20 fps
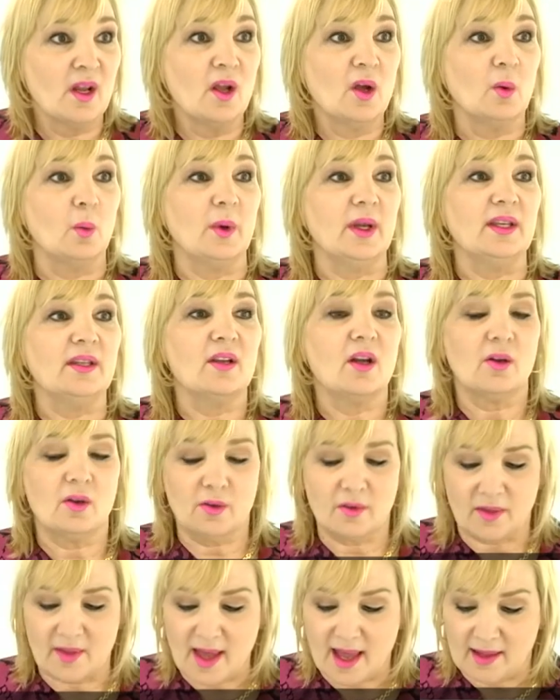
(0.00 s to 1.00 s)
We know
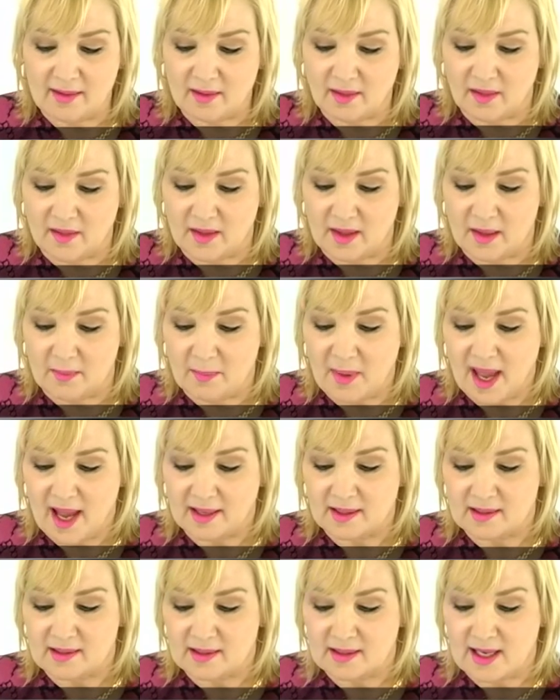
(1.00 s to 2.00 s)
that the
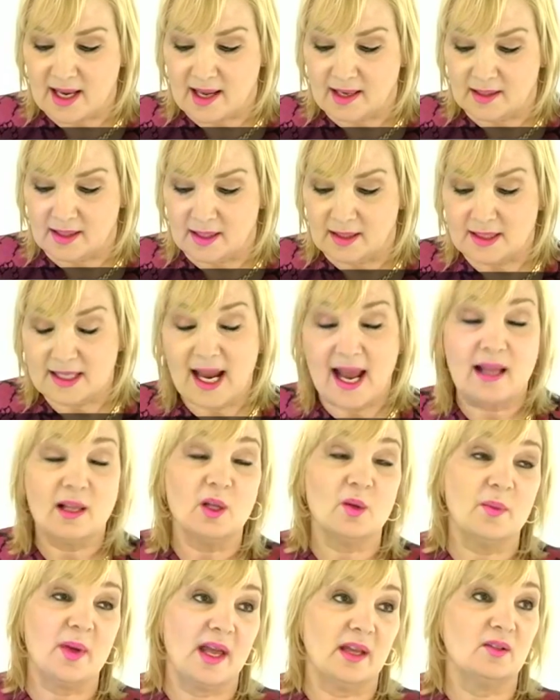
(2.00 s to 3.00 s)
Pakistani
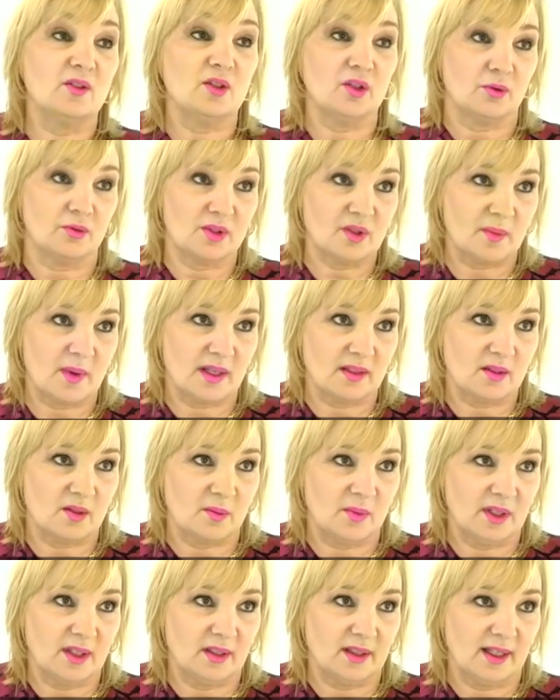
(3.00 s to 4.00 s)
Taliban took
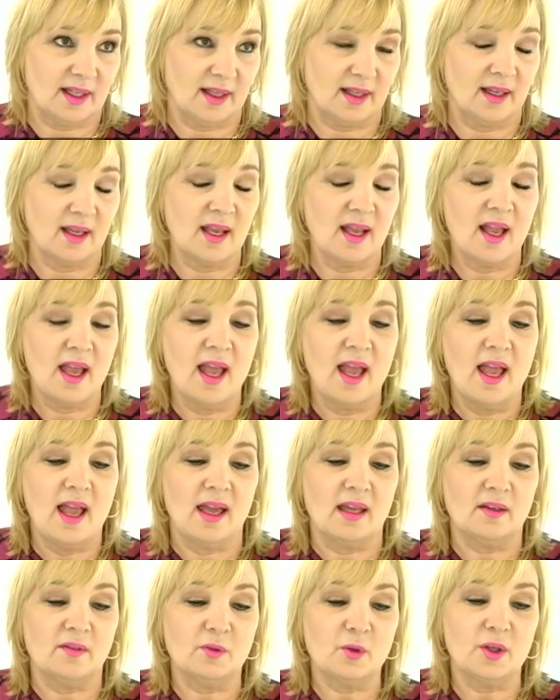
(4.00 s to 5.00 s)
responsibility.
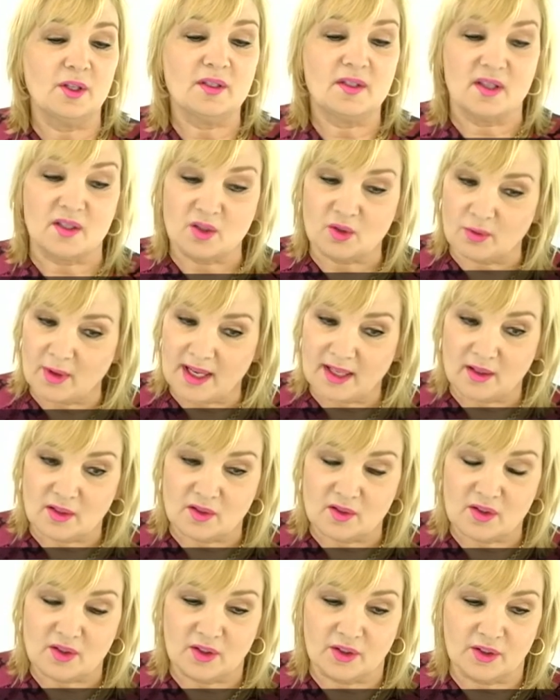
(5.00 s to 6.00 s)
And of course, there's great
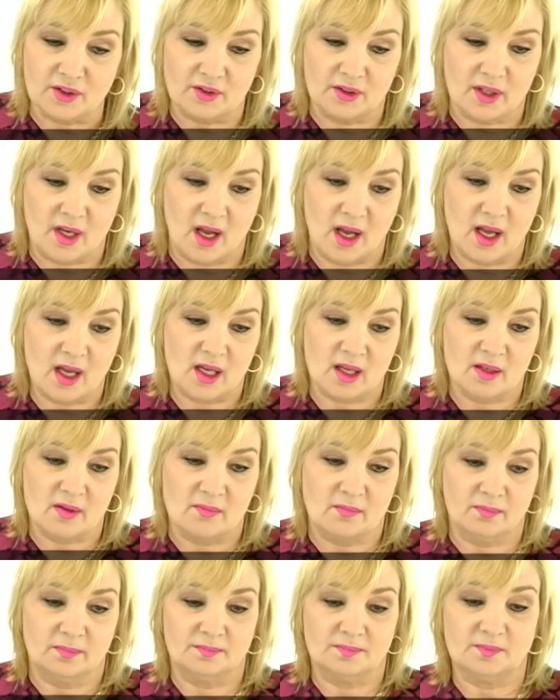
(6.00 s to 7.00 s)
concern
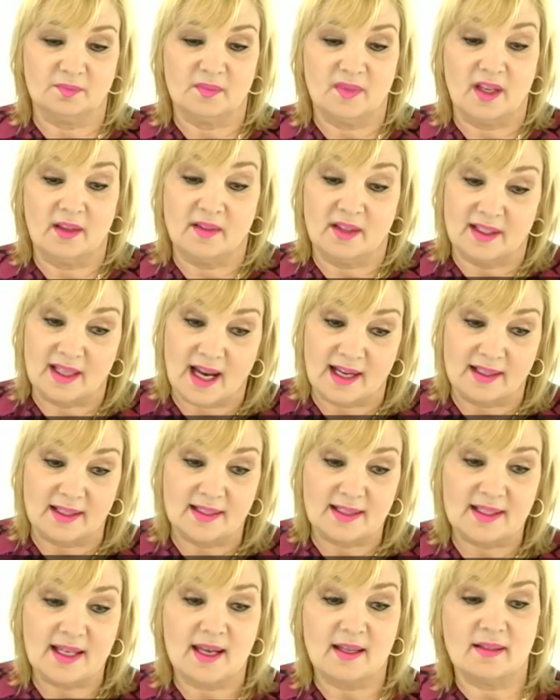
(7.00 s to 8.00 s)
in the United
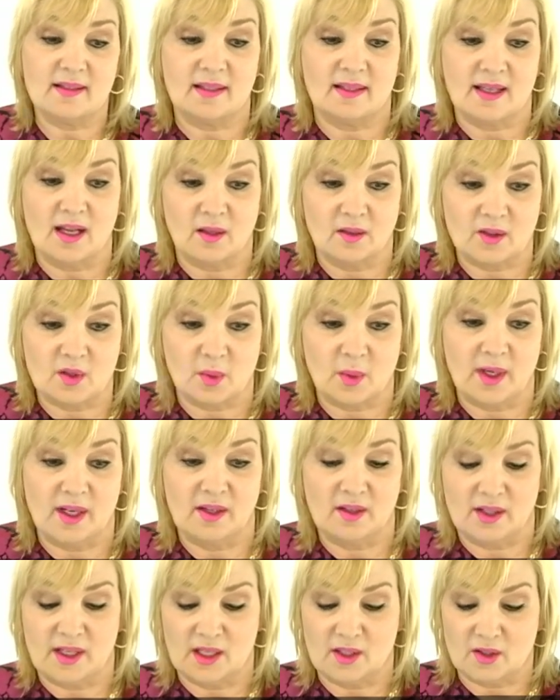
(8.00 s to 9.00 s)
States and
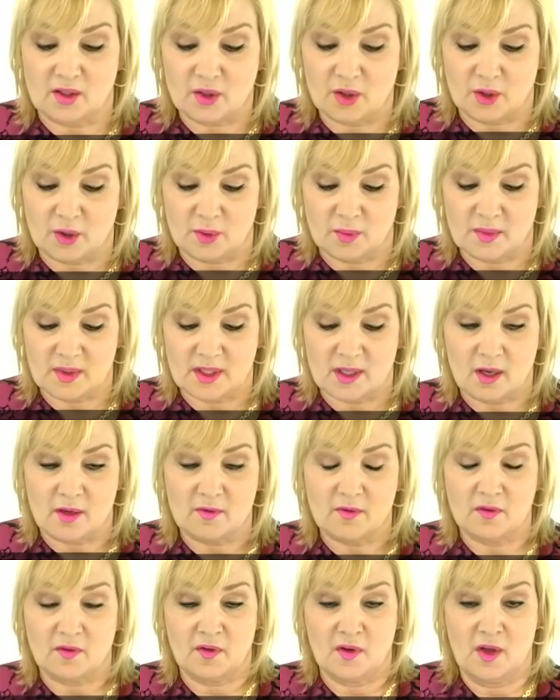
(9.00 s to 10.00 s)
elsewhere in terms
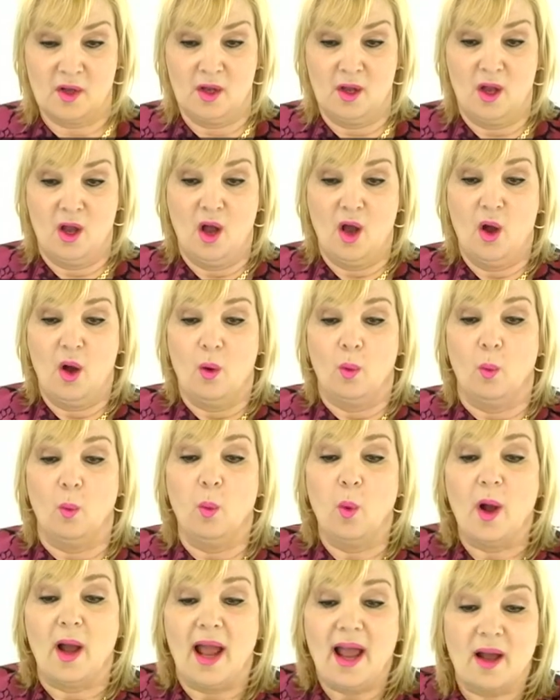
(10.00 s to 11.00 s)
of
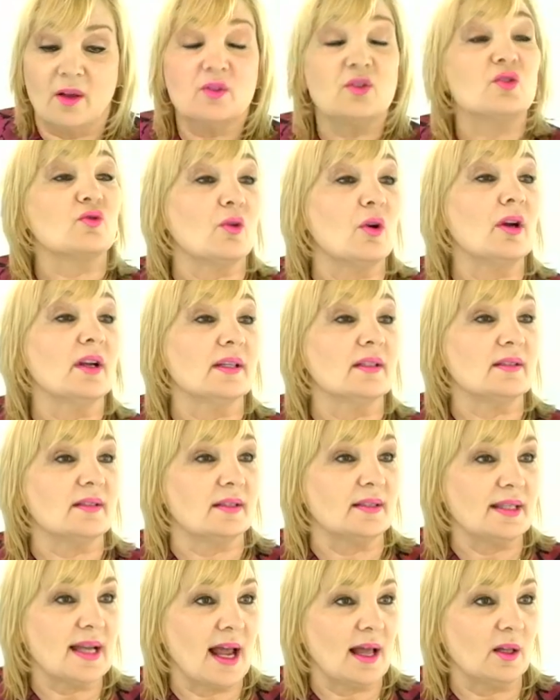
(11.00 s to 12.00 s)
how strong is
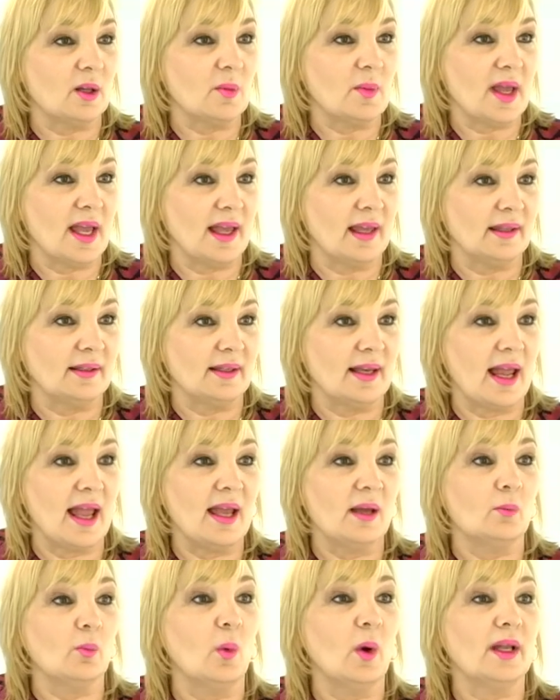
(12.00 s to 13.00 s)
the Taliban
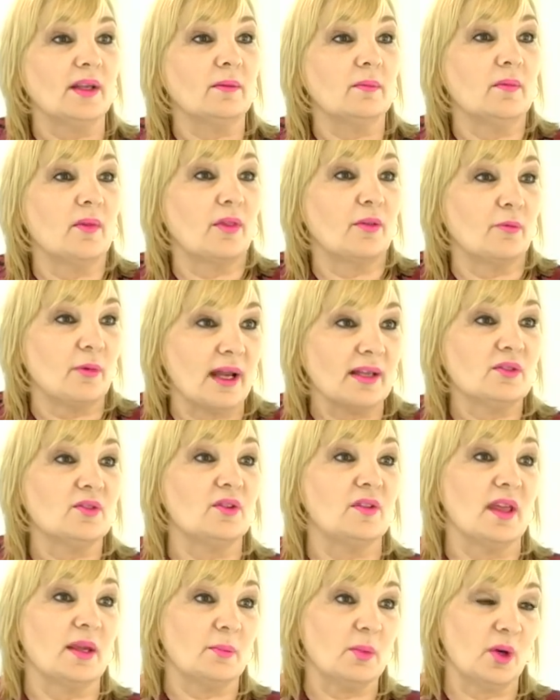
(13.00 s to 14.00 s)
and what threat
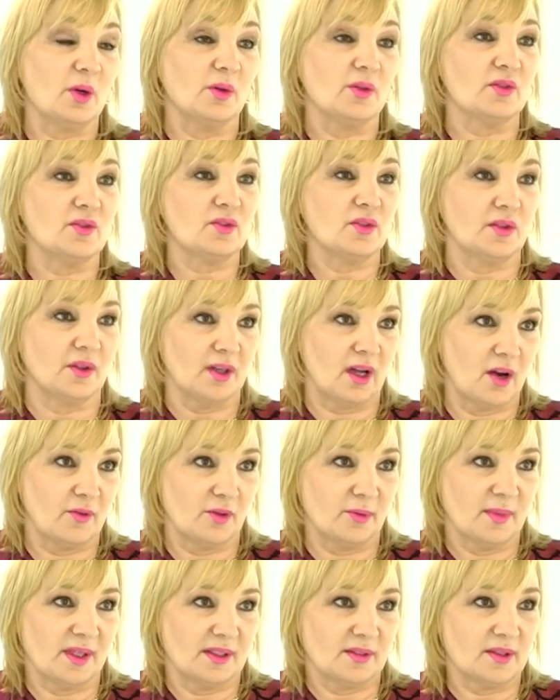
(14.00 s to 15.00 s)
do they pose to the
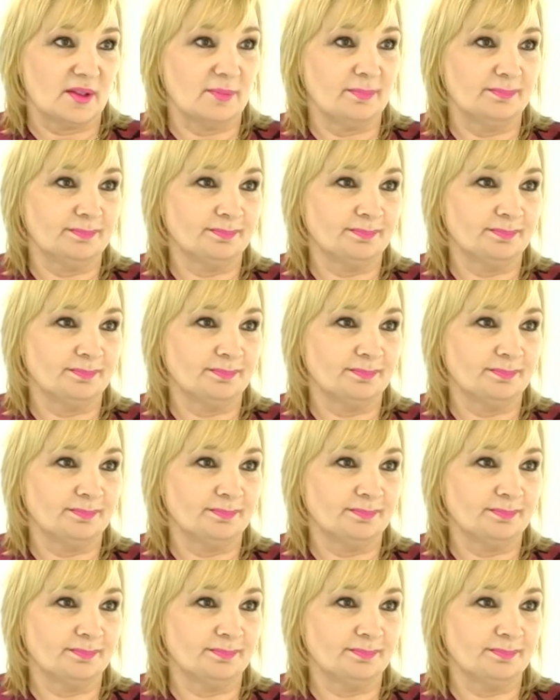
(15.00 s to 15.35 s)
government?